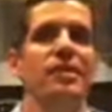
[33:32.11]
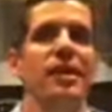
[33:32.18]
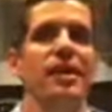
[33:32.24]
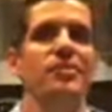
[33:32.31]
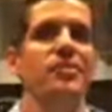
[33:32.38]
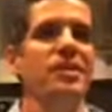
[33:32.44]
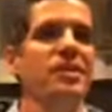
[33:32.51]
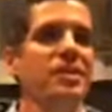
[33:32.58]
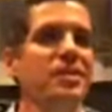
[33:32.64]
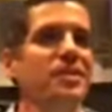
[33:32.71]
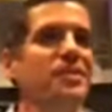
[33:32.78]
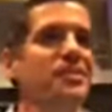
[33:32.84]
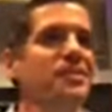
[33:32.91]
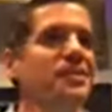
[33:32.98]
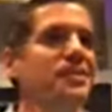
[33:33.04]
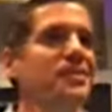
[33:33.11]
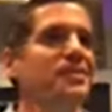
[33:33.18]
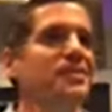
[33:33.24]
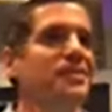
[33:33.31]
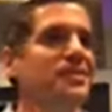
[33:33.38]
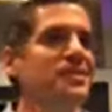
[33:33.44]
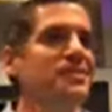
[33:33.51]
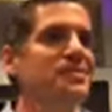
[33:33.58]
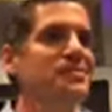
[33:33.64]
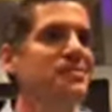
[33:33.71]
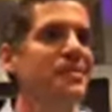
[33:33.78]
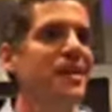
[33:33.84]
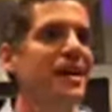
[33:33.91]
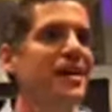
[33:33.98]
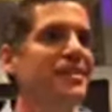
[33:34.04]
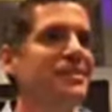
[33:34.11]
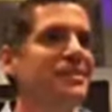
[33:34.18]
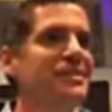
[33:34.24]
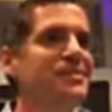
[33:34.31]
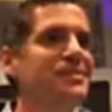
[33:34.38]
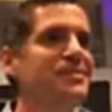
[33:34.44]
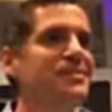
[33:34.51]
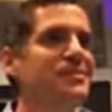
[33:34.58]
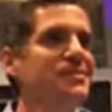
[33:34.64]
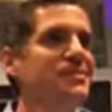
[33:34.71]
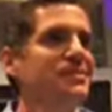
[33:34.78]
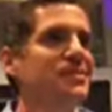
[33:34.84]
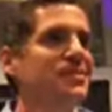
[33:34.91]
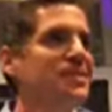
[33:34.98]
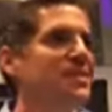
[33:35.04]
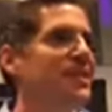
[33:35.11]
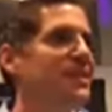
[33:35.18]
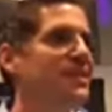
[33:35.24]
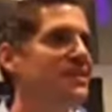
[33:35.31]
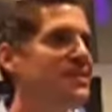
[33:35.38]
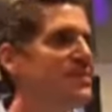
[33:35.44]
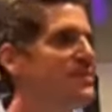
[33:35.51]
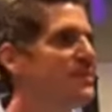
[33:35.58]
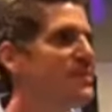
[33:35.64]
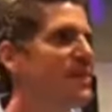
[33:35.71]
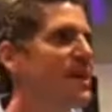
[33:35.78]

And we didn't know that the earth wasn't flat until 1492.